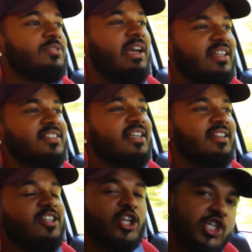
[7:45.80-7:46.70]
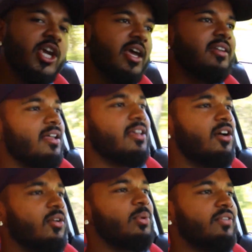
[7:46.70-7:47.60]
which makes it legit. No,
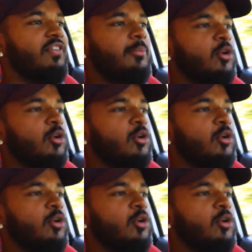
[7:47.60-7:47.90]
but the 5-bolt